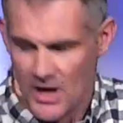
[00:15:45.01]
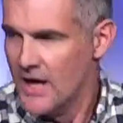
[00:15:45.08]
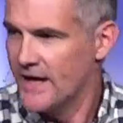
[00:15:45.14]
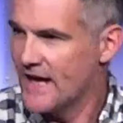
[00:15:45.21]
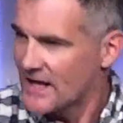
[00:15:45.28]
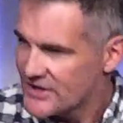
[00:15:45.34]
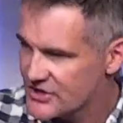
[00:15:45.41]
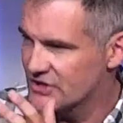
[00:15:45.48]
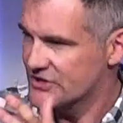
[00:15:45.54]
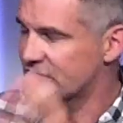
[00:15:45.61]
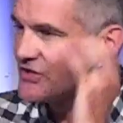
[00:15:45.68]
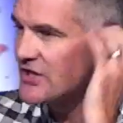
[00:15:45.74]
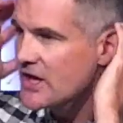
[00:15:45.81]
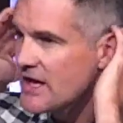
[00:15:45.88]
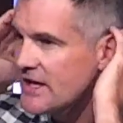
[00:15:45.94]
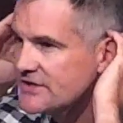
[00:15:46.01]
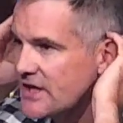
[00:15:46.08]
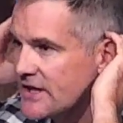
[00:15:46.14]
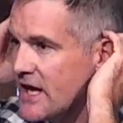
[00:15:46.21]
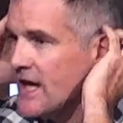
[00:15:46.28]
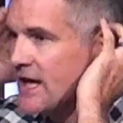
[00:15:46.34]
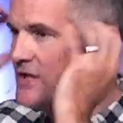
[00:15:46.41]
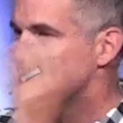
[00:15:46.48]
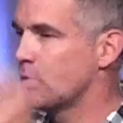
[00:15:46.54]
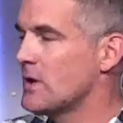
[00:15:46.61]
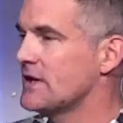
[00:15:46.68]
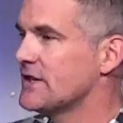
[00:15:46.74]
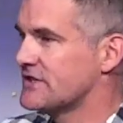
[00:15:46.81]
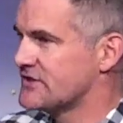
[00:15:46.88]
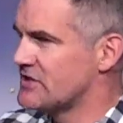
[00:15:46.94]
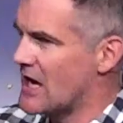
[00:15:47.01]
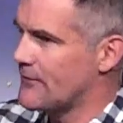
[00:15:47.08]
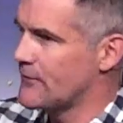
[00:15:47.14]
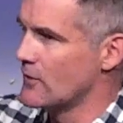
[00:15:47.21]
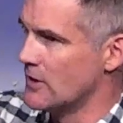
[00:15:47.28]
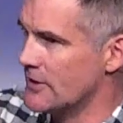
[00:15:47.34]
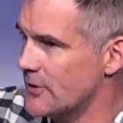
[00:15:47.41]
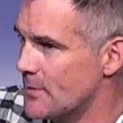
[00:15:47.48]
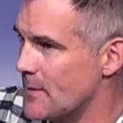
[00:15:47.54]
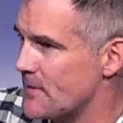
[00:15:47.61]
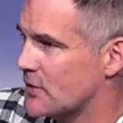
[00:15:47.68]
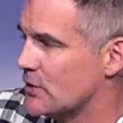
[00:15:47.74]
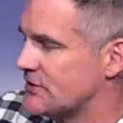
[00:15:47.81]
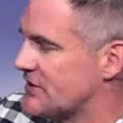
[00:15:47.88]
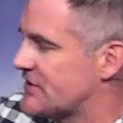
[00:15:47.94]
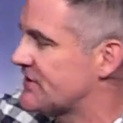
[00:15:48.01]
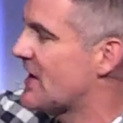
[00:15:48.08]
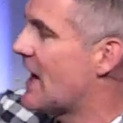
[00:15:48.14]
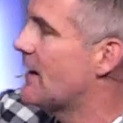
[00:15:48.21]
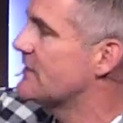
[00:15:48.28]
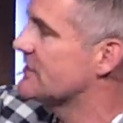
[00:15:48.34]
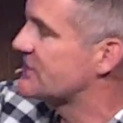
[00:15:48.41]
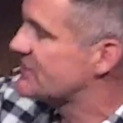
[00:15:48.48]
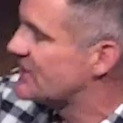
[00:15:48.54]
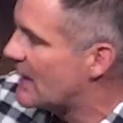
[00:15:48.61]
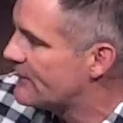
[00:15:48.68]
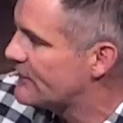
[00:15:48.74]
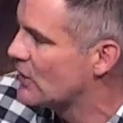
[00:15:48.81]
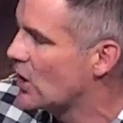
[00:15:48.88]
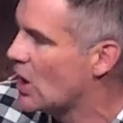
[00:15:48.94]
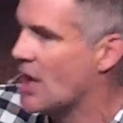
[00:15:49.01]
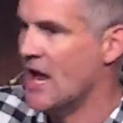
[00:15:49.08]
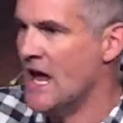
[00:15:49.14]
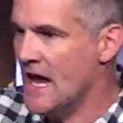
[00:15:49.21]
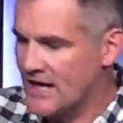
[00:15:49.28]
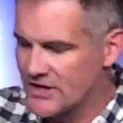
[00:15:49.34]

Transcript: He actually just sees that he's willing to suffer a little bit because his Savior suffered a lot.